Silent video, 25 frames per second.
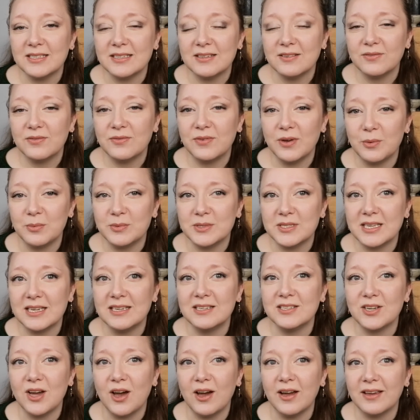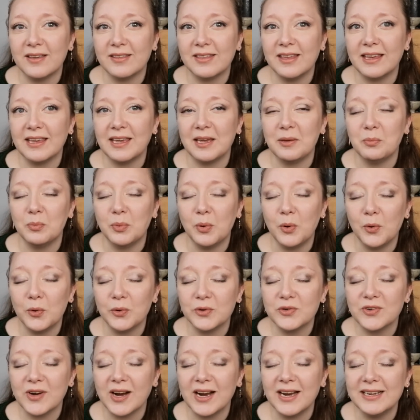filmed the entire thing in
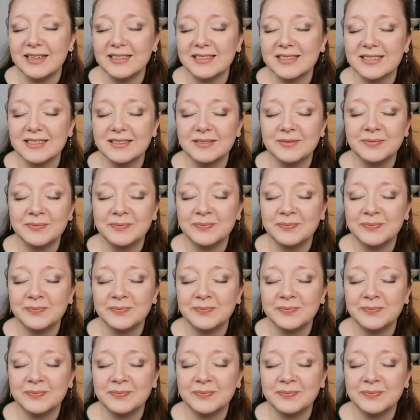portrait.